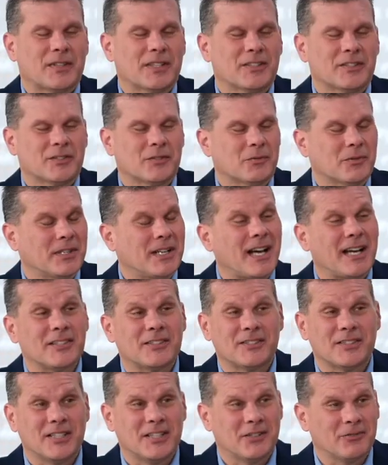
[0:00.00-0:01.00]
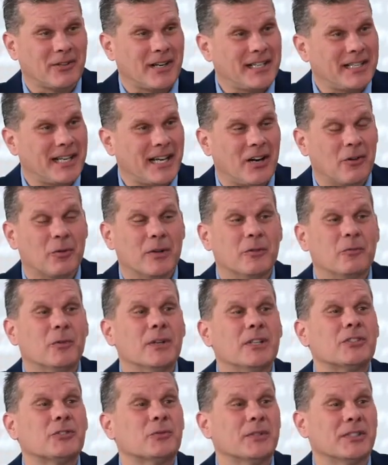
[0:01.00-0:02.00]
things that we're not seeing right now. We
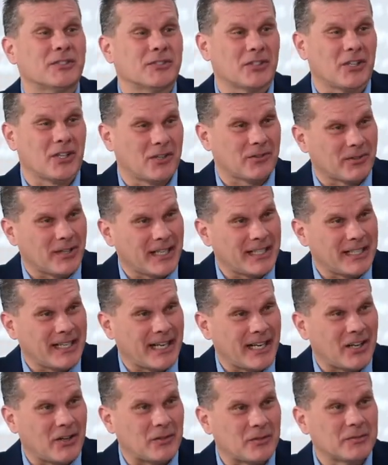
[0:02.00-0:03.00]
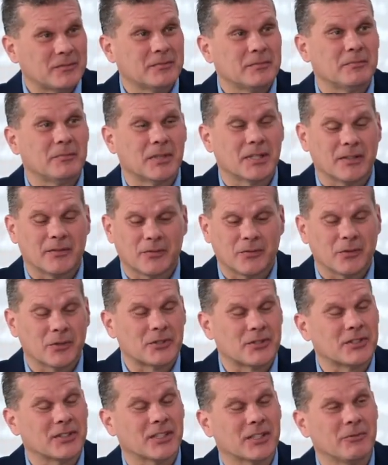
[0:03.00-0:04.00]
wish we saw right now, but
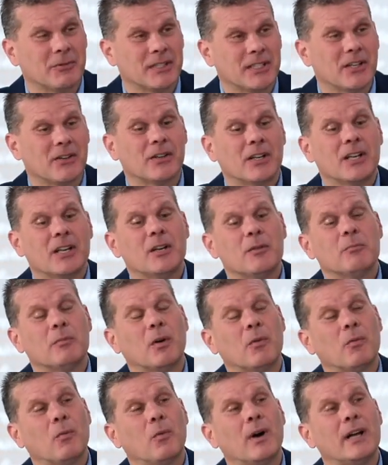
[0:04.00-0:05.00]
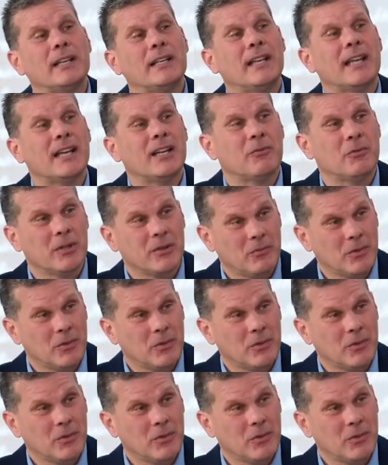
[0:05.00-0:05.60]
unfortunately we don't. But one day we